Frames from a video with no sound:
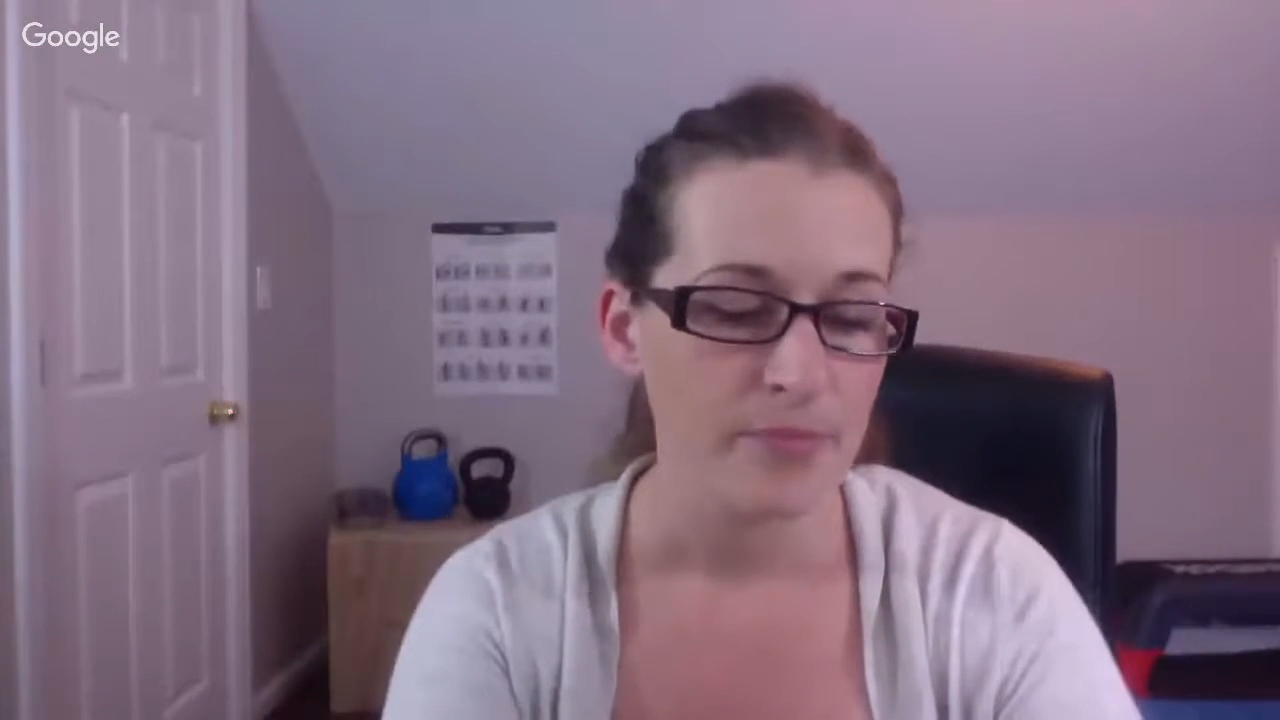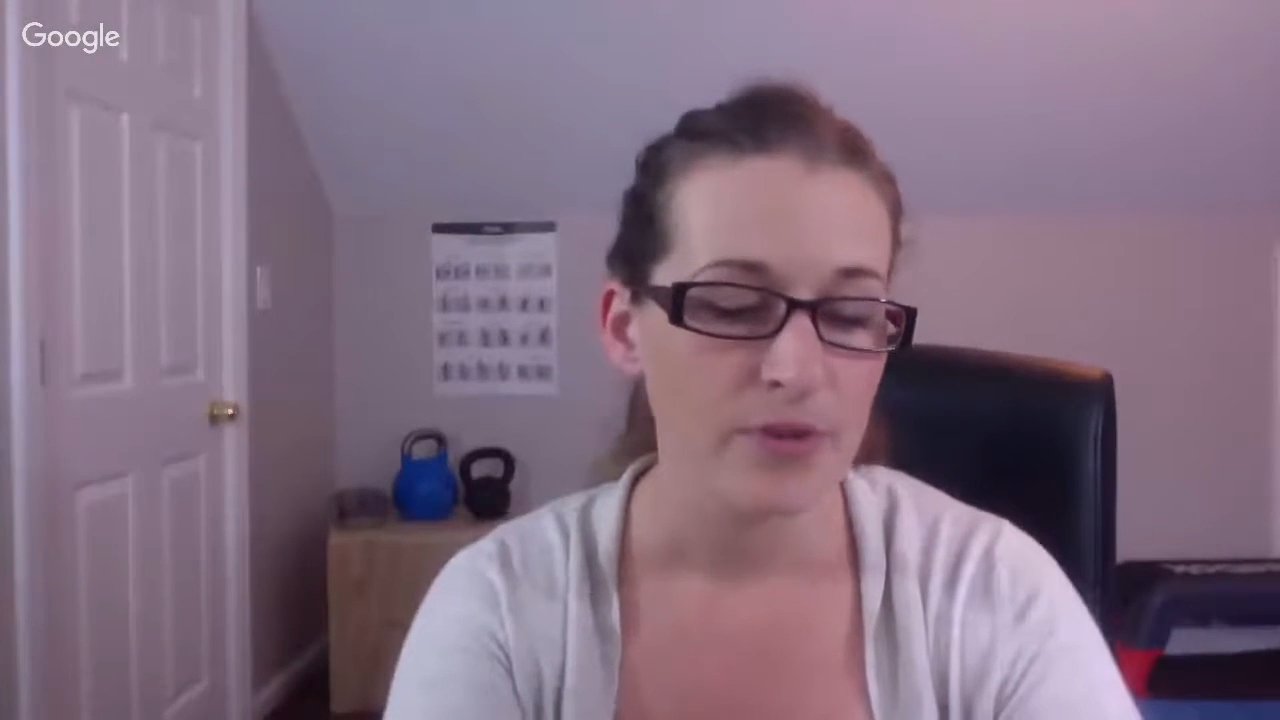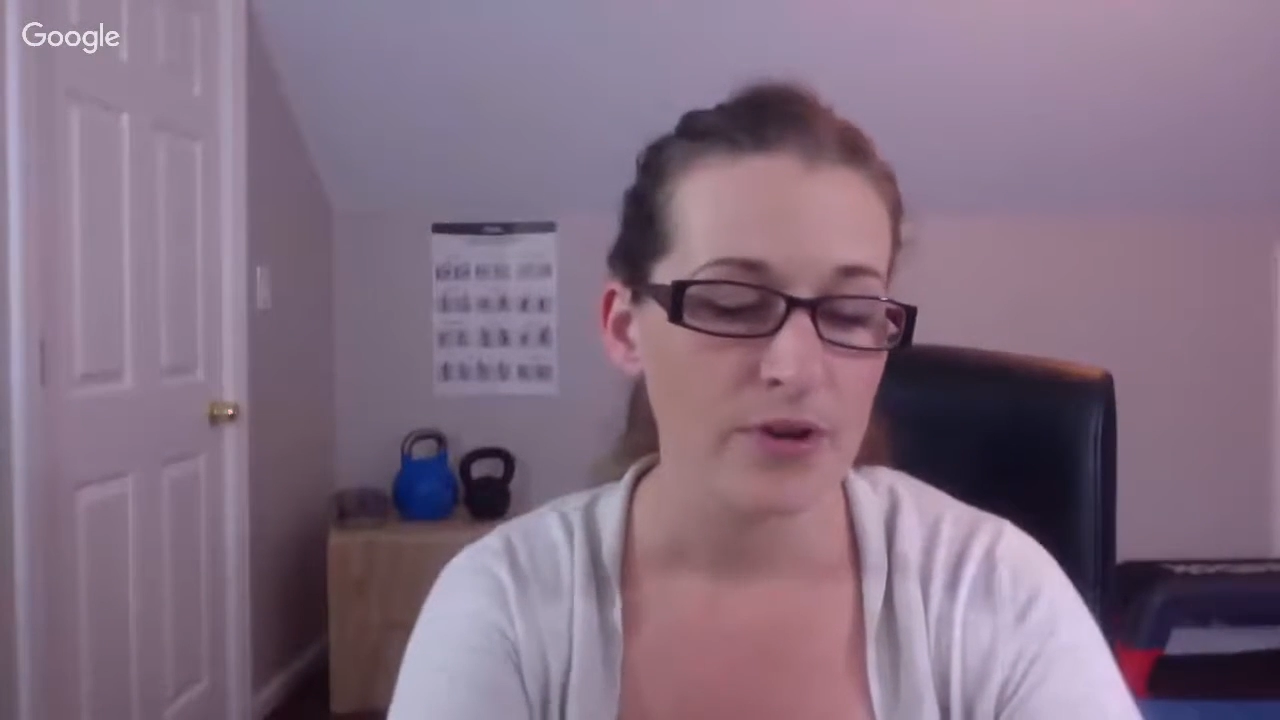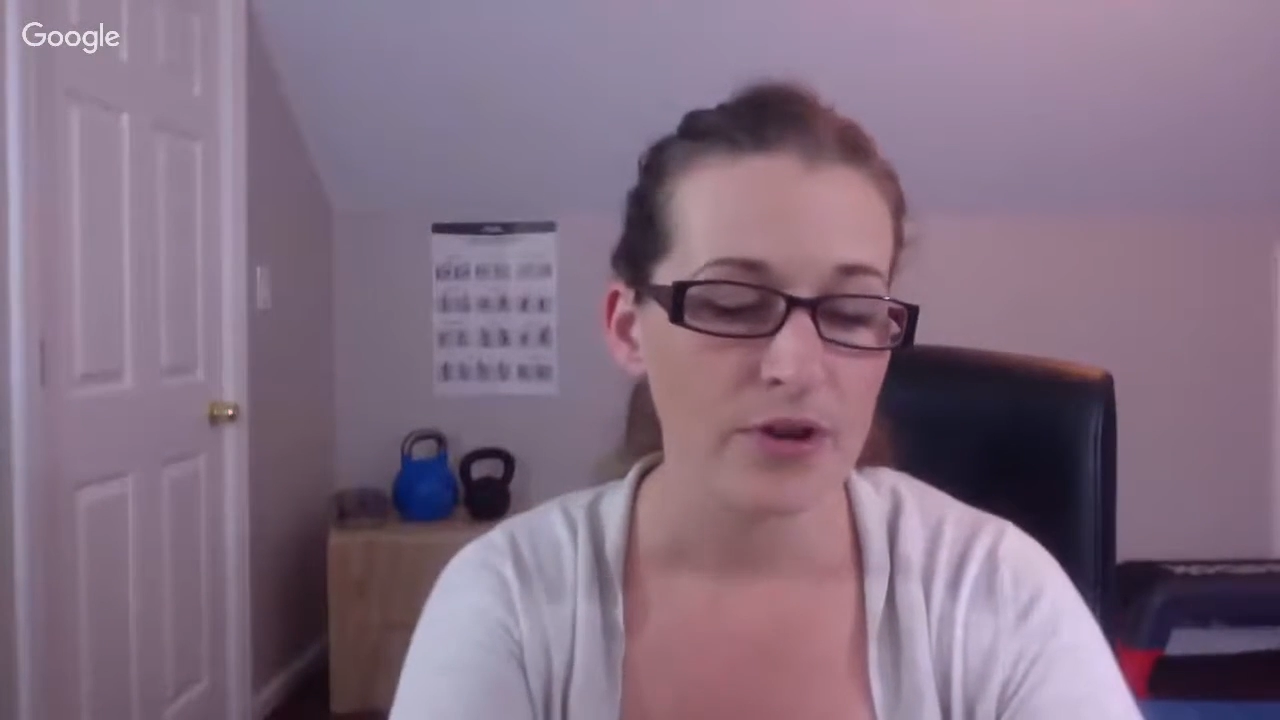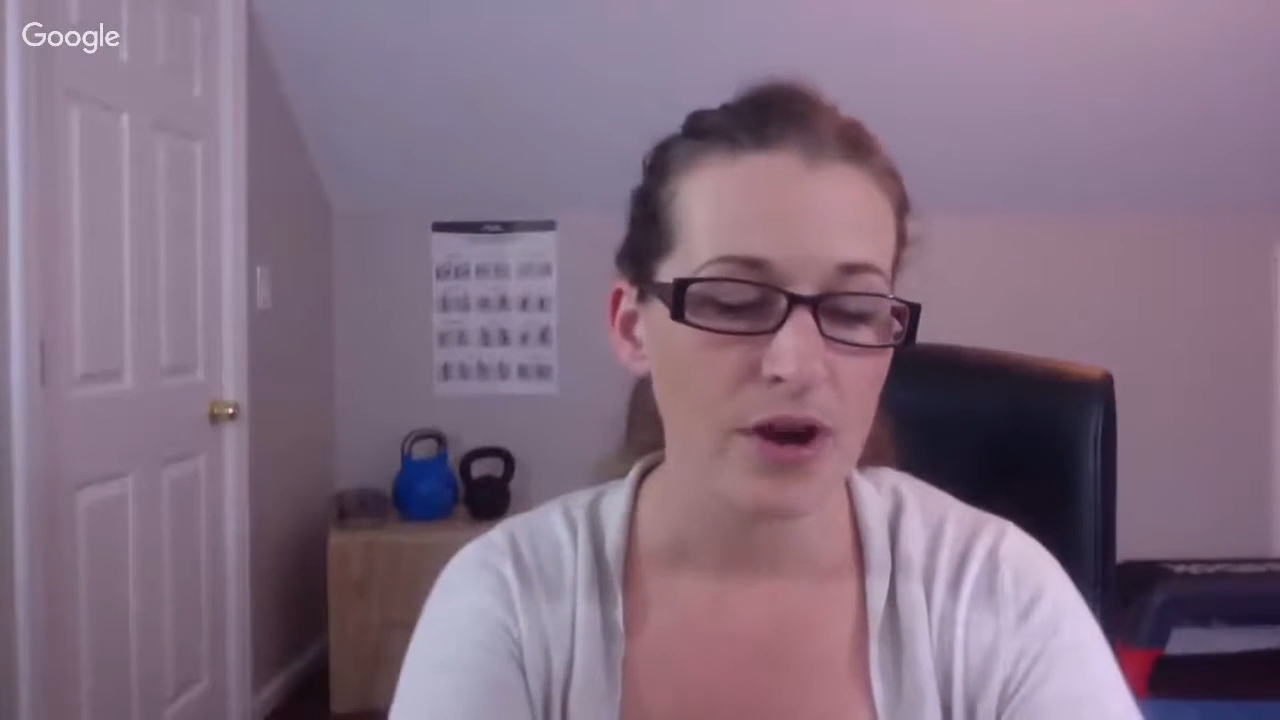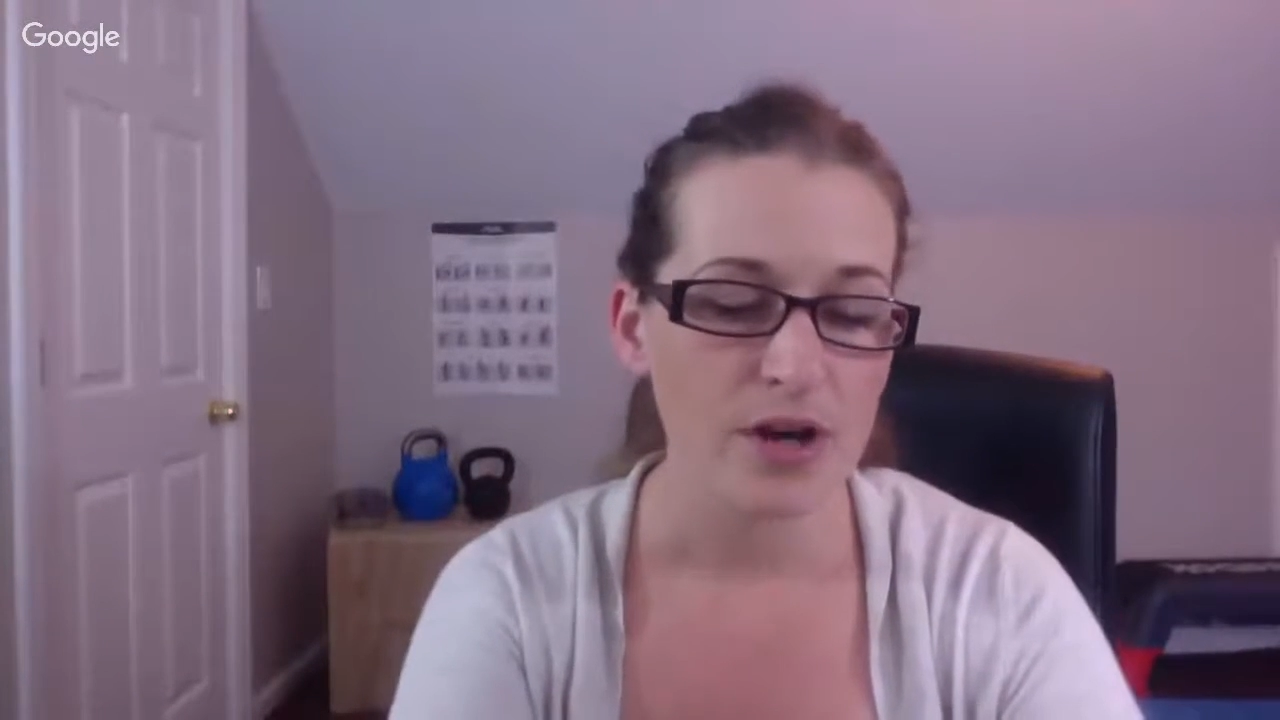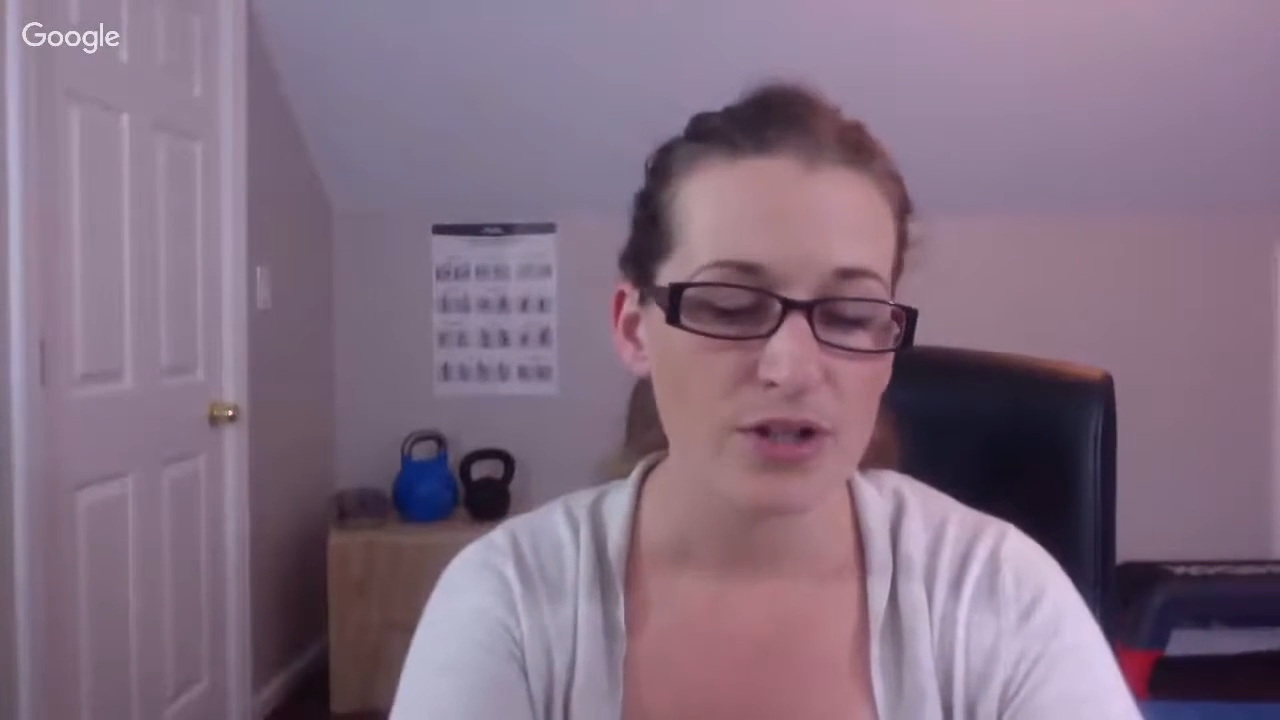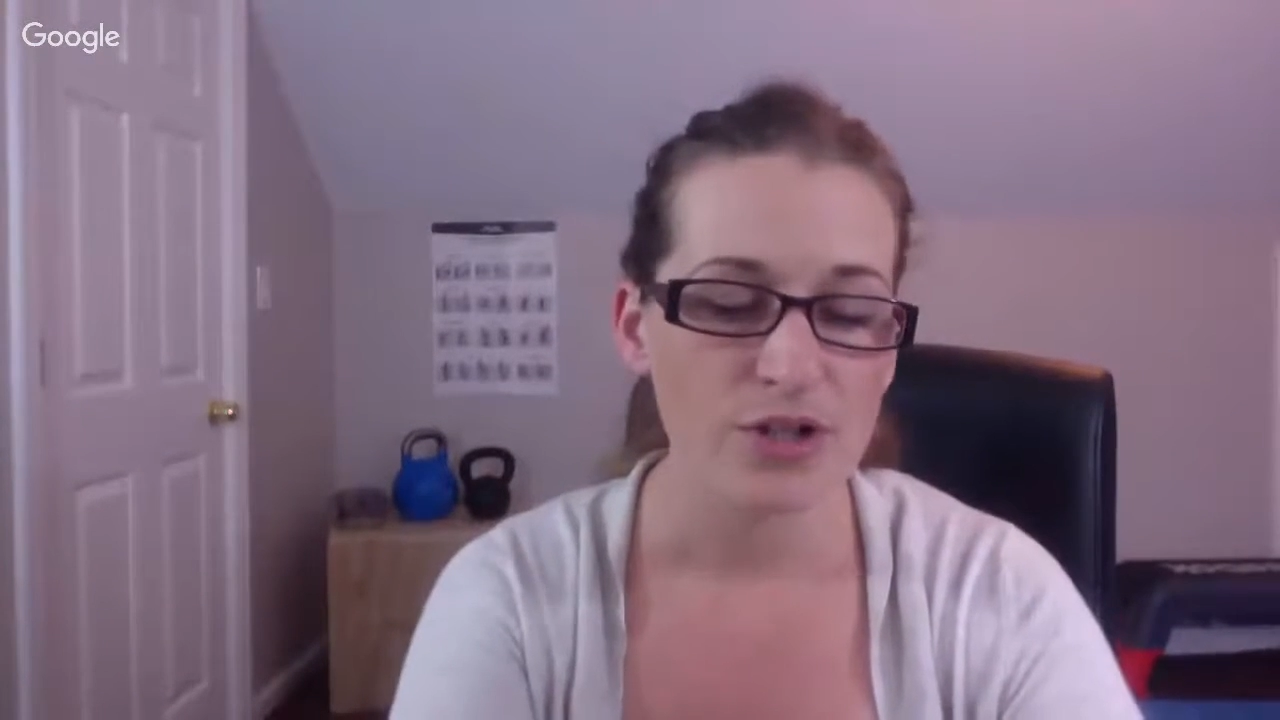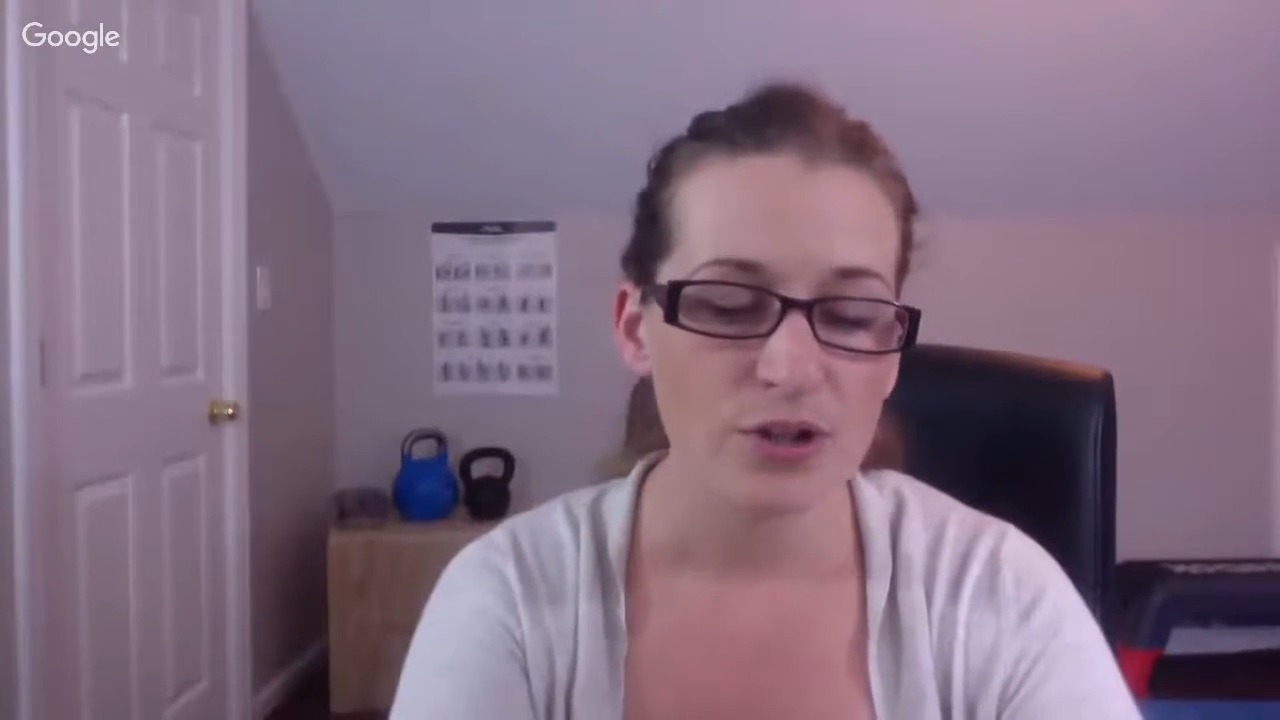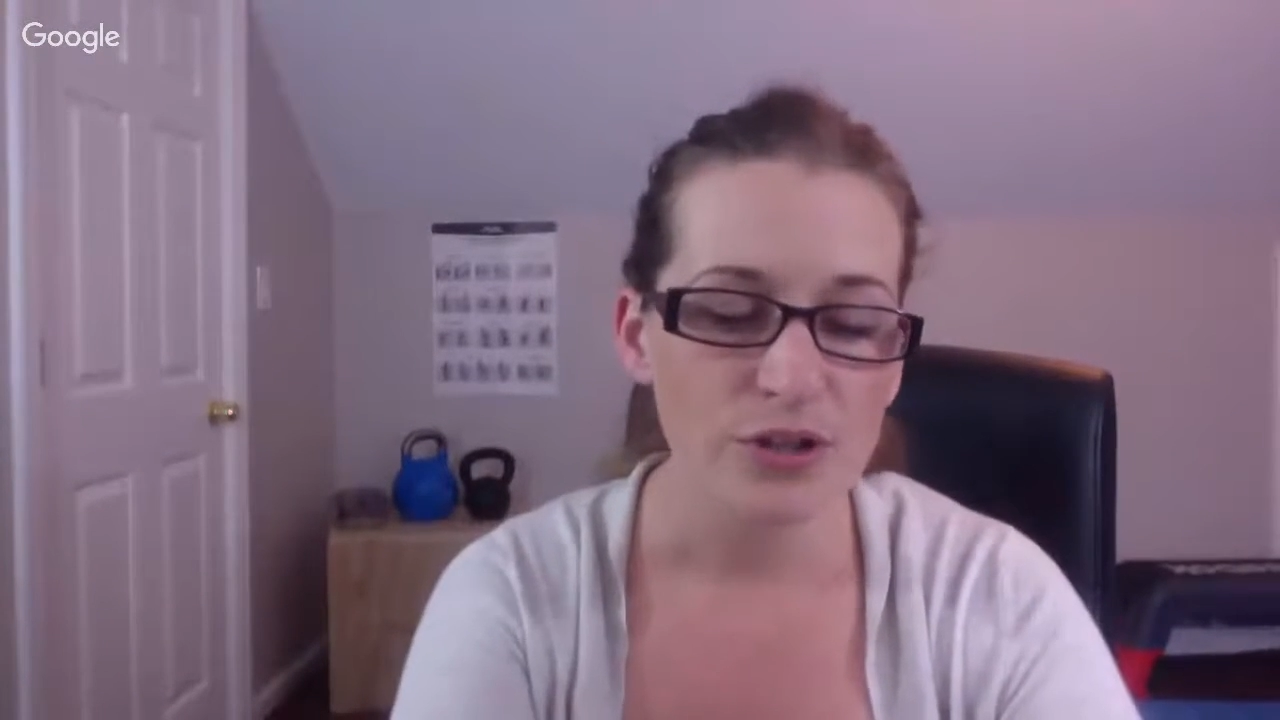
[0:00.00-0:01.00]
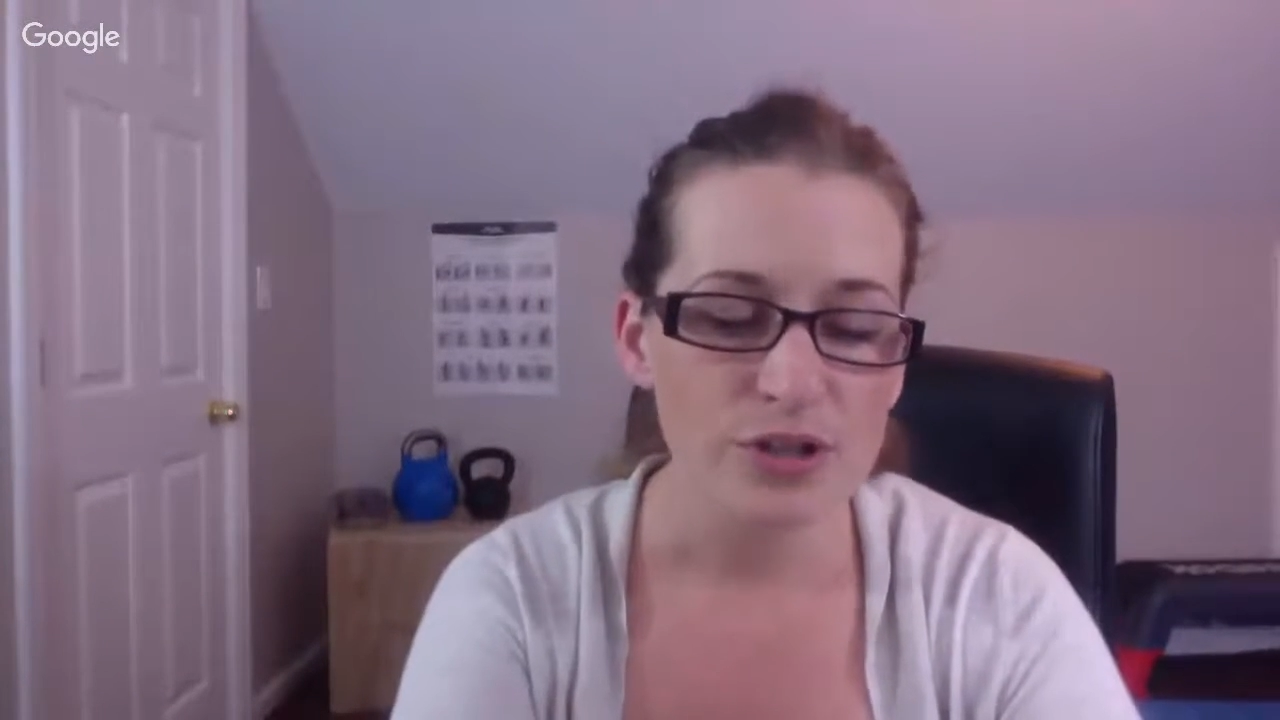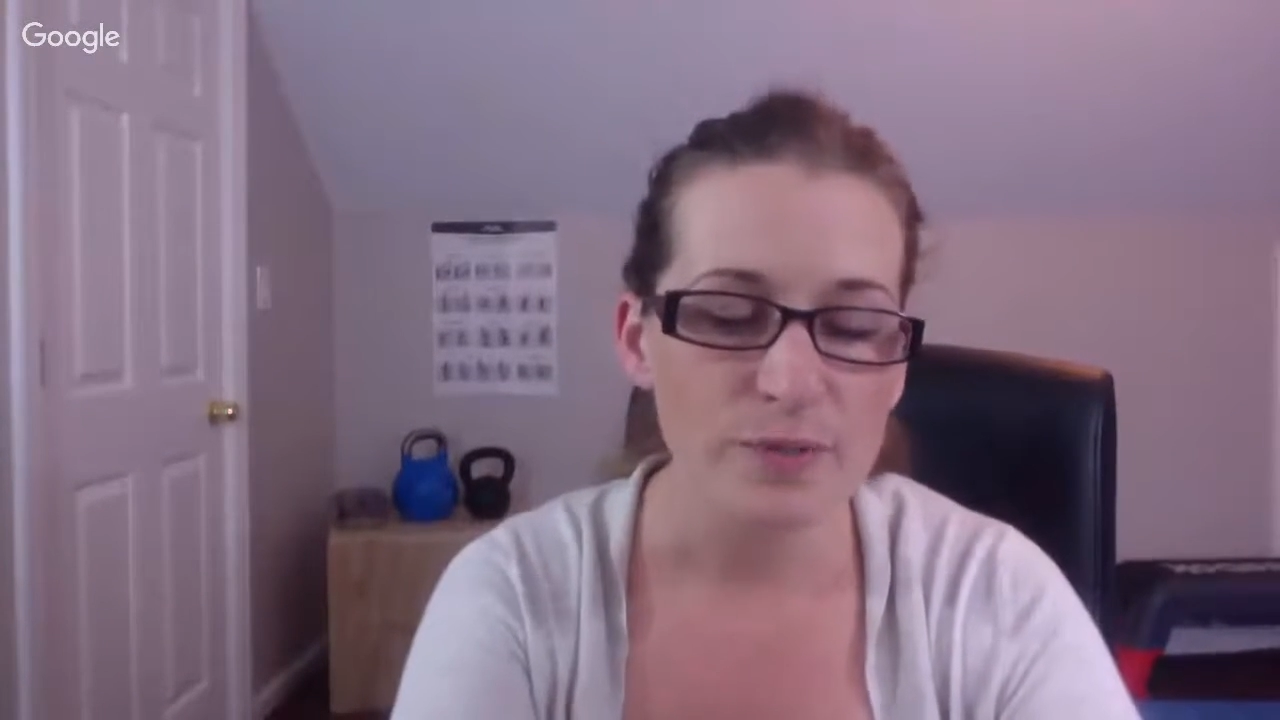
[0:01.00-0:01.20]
There are 2